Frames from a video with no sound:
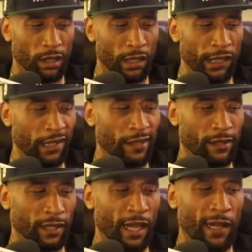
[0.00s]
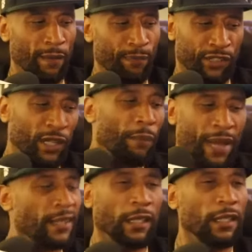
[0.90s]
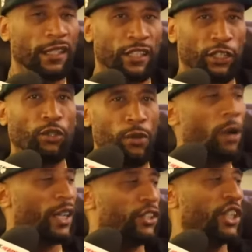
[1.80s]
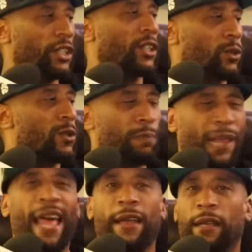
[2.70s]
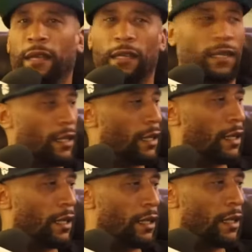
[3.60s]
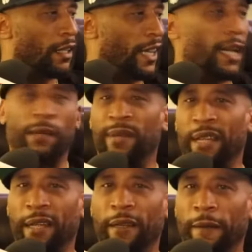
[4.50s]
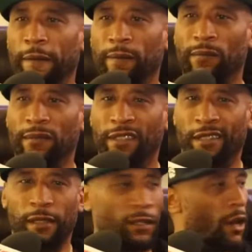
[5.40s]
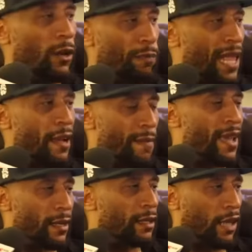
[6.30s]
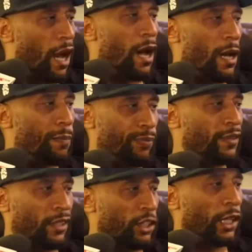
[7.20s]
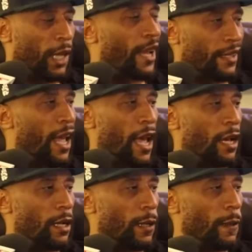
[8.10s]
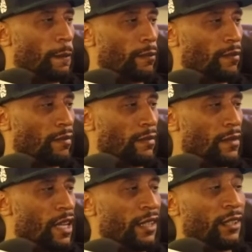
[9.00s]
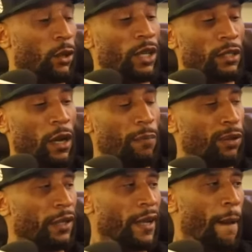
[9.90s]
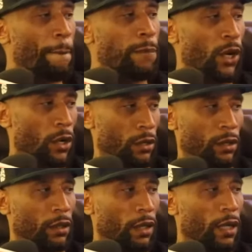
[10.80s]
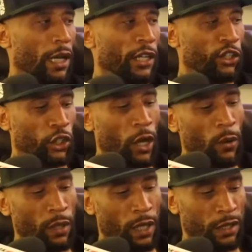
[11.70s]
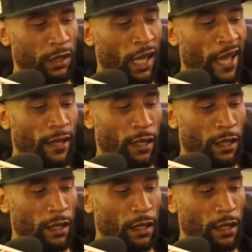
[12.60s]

he's saying shit basically. Did you know that Jesus was black? You know what I mean? Like you know the black man is God, shit like that. Mm -hmm. And so he started pulling out books and showing us like